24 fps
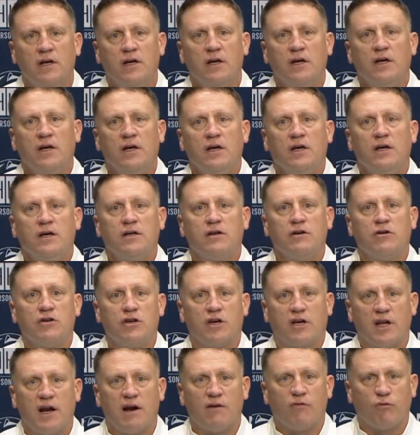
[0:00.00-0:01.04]
you know, you could
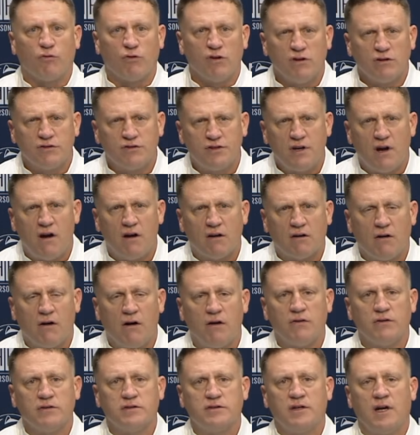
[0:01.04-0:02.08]
have real talk all the
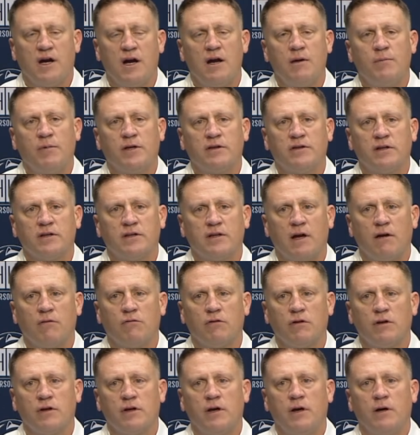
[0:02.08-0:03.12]
time. I think that really
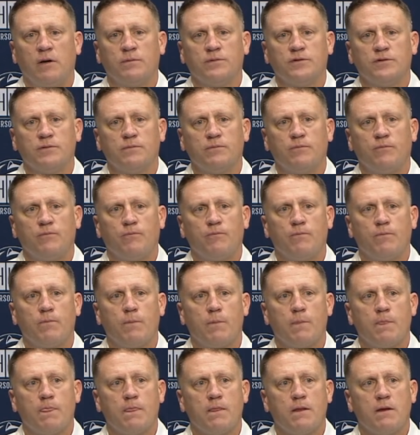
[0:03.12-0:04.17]
helps.
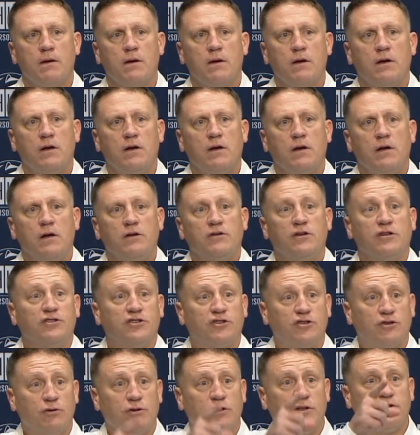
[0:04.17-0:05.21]
The
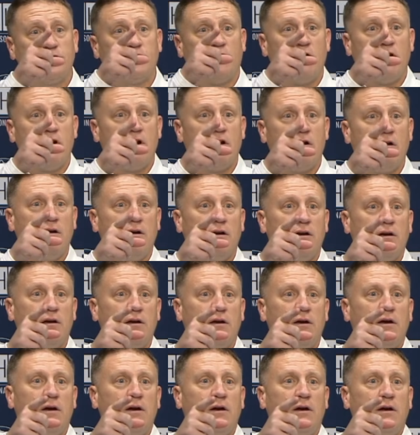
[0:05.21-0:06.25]
students are here.
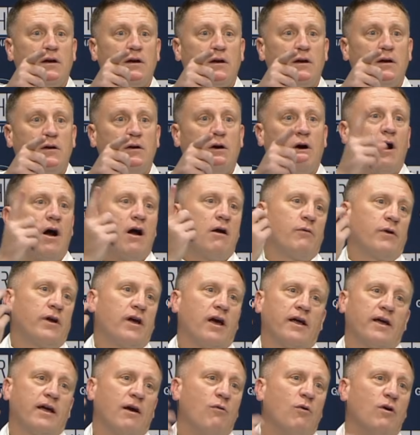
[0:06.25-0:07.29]
All right, we got to get
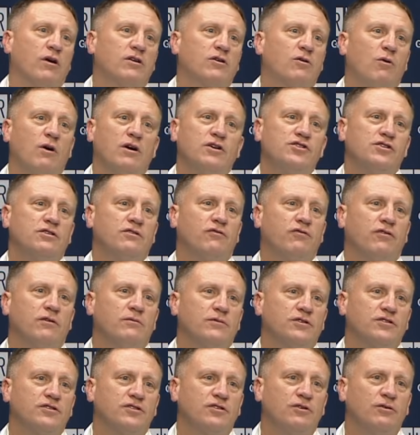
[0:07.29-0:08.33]
one question from the
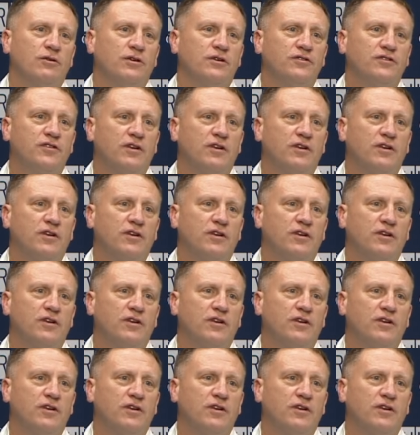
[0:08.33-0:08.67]
students here.